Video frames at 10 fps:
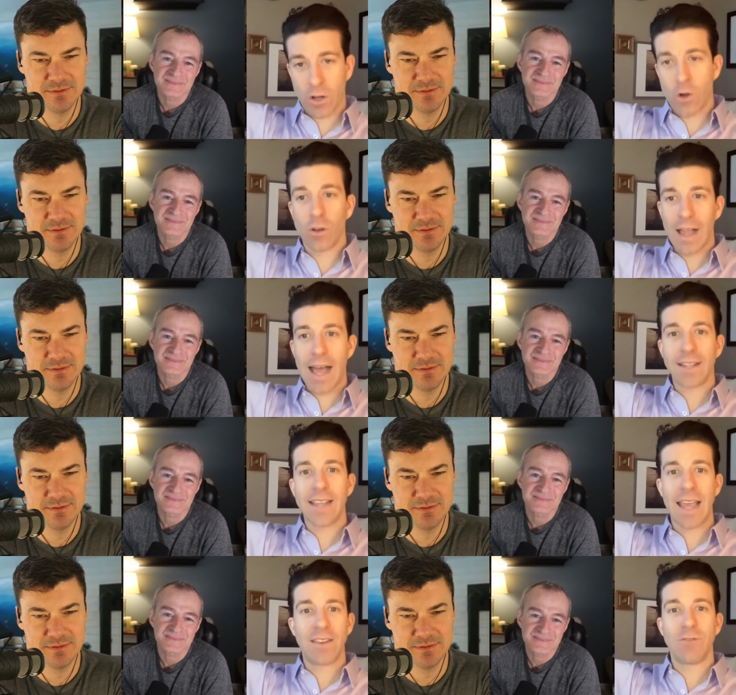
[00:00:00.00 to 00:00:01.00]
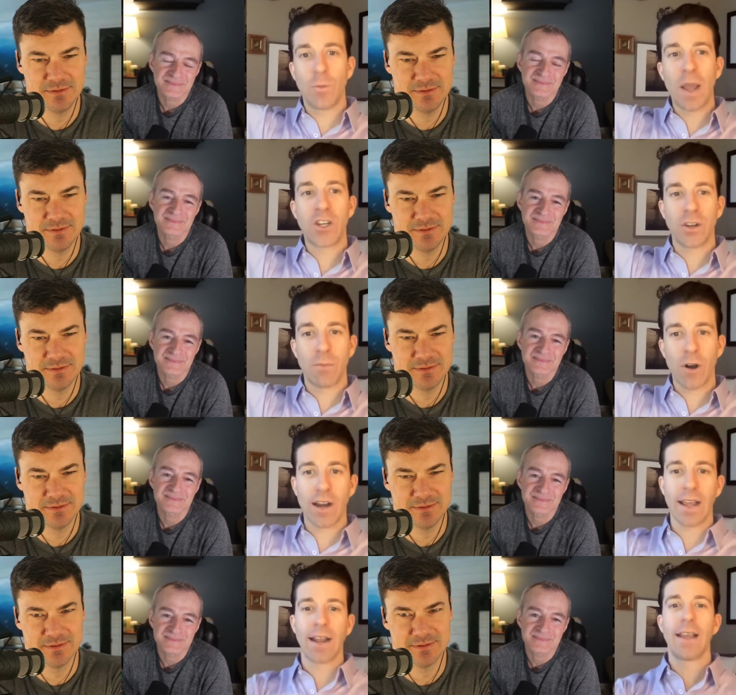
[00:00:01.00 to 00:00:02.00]
Speaker 1: Google ads and new patient
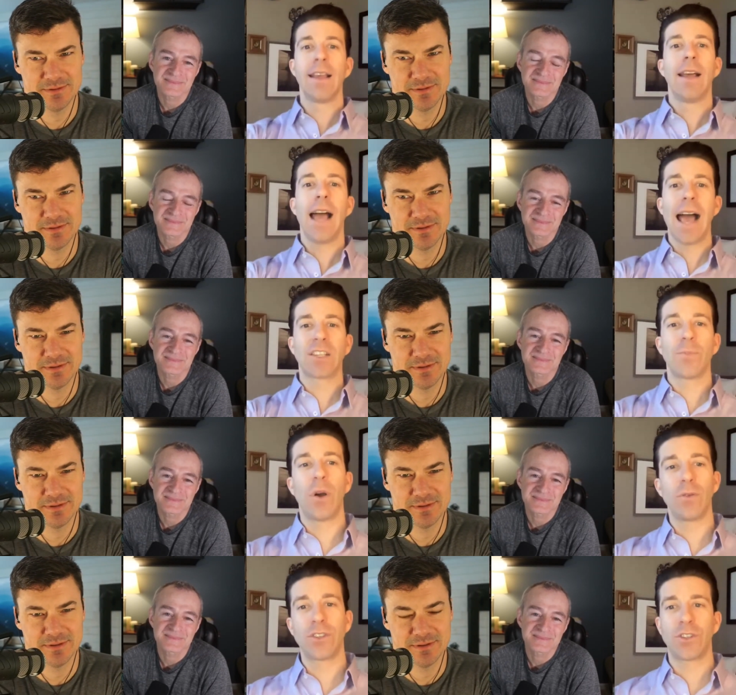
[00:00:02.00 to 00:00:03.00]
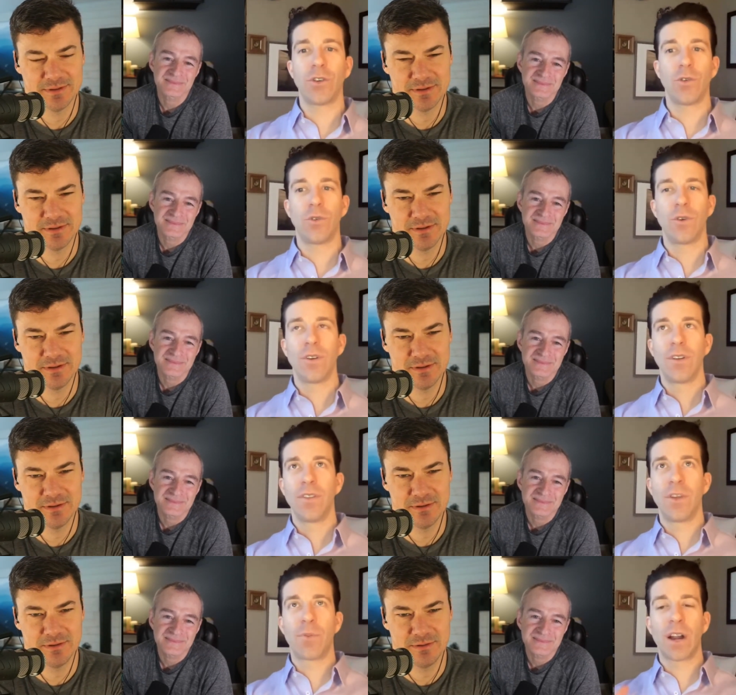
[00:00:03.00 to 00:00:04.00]
marketing, as opposed to
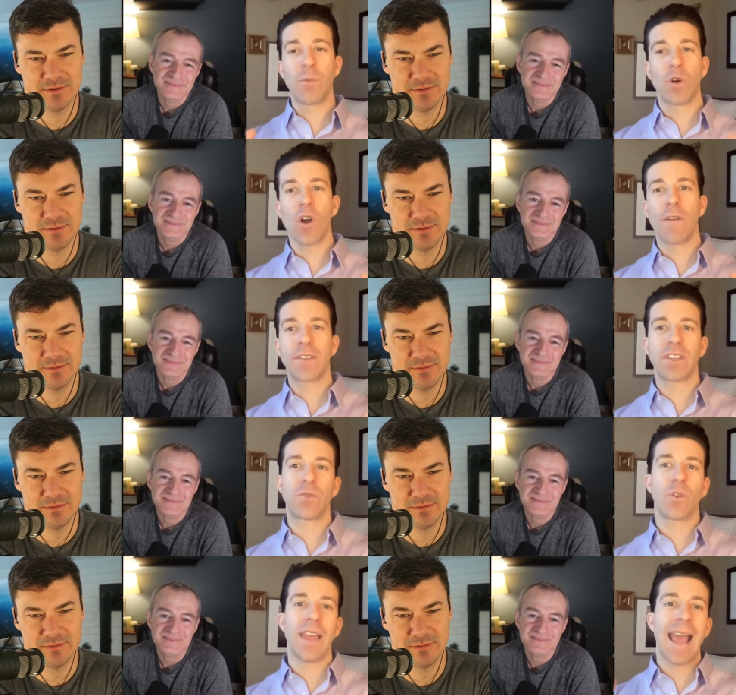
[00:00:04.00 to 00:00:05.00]
the brick and mortar offices where